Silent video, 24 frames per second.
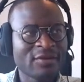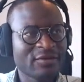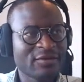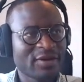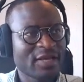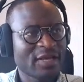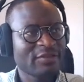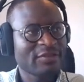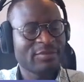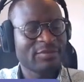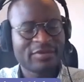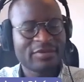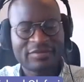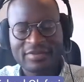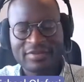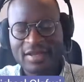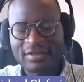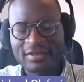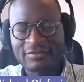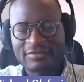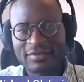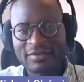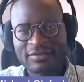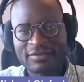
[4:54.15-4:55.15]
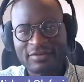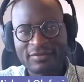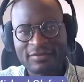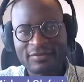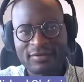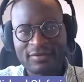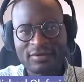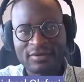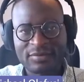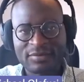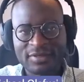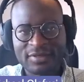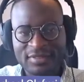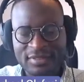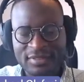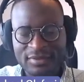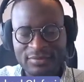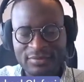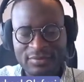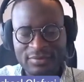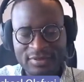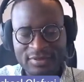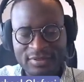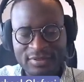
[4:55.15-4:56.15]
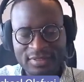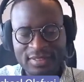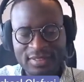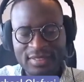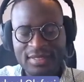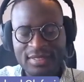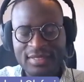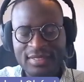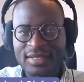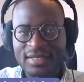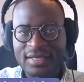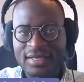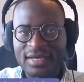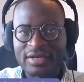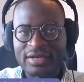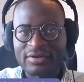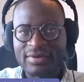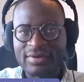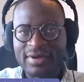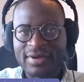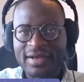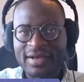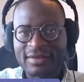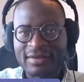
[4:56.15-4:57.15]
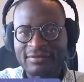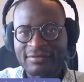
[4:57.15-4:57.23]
So let me start first of all with the one that I know I